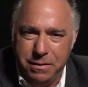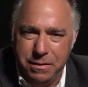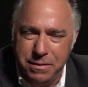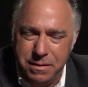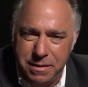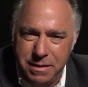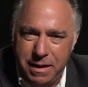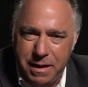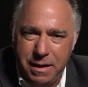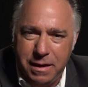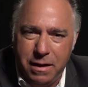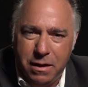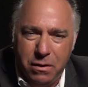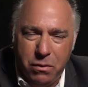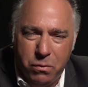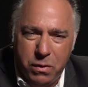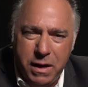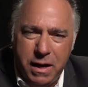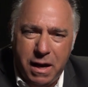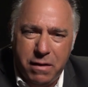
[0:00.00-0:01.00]
You see,
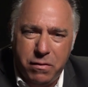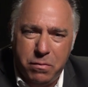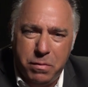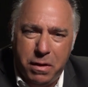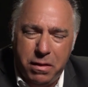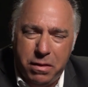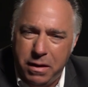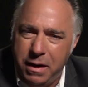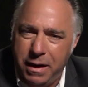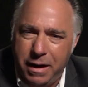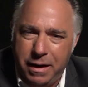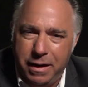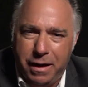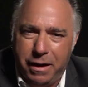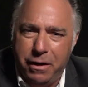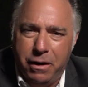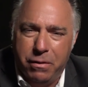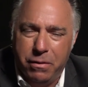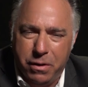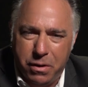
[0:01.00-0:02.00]
we haven't been thinking
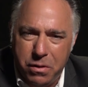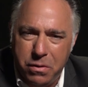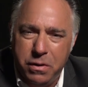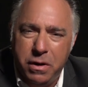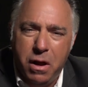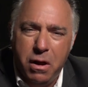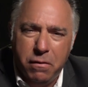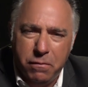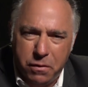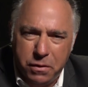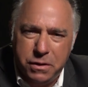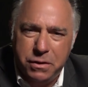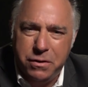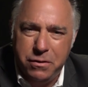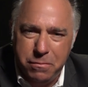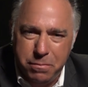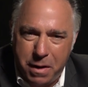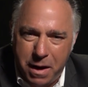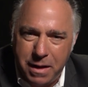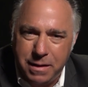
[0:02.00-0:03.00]
on our own for
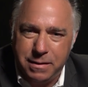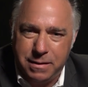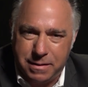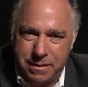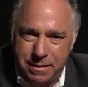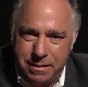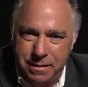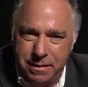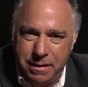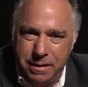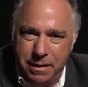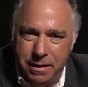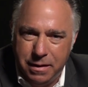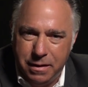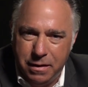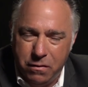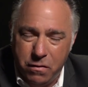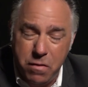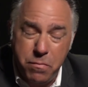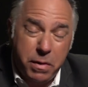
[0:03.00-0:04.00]
2 months.
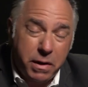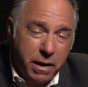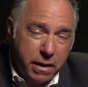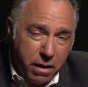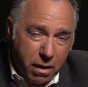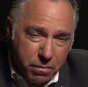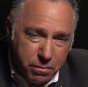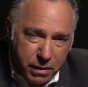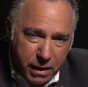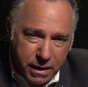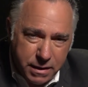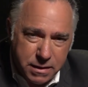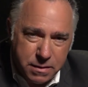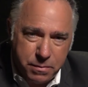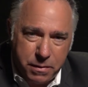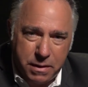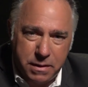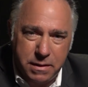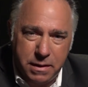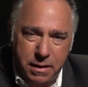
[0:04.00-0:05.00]
We've been in our
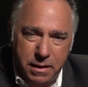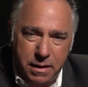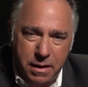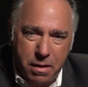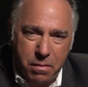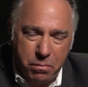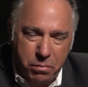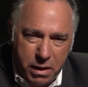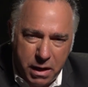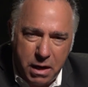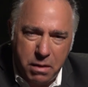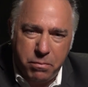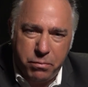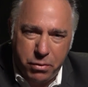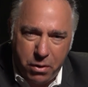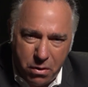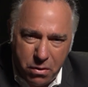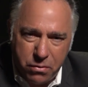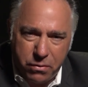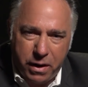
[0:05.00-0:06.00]
basement, being
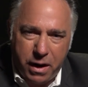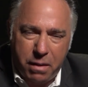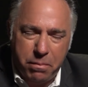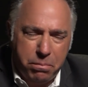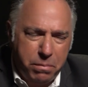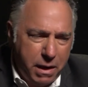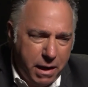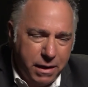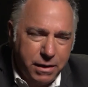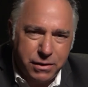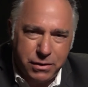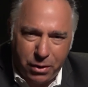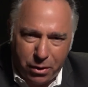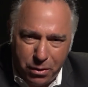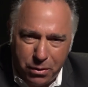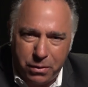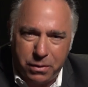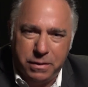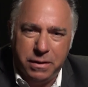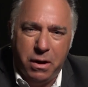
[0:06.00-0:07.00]
programmed, being
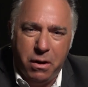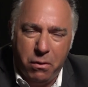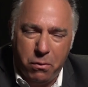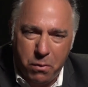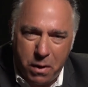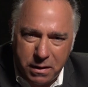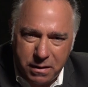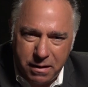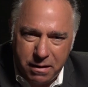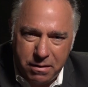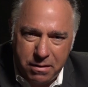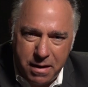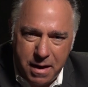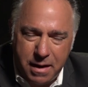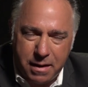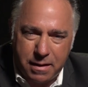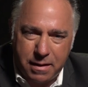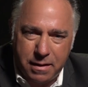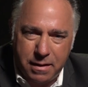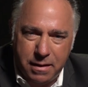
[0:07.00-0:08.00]
told what to
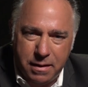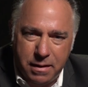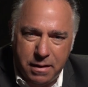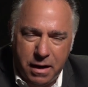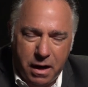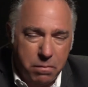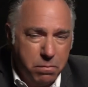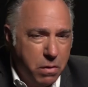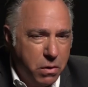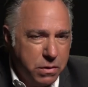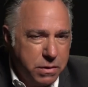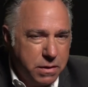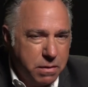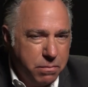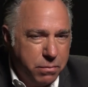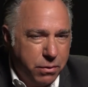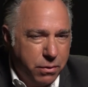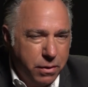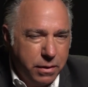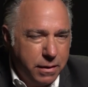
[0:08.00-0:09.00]
think, and most
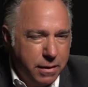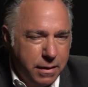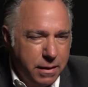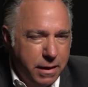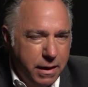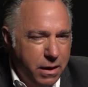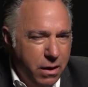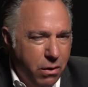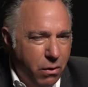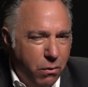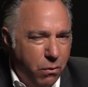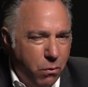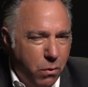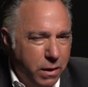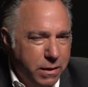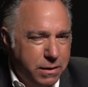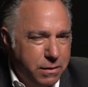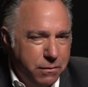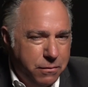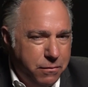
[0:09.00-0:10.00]
importantly,
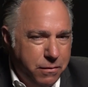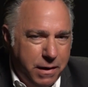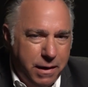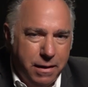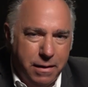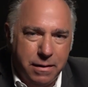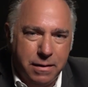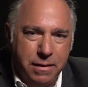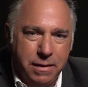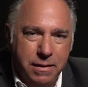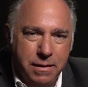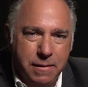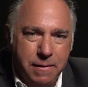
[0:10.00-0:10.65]
what to fear.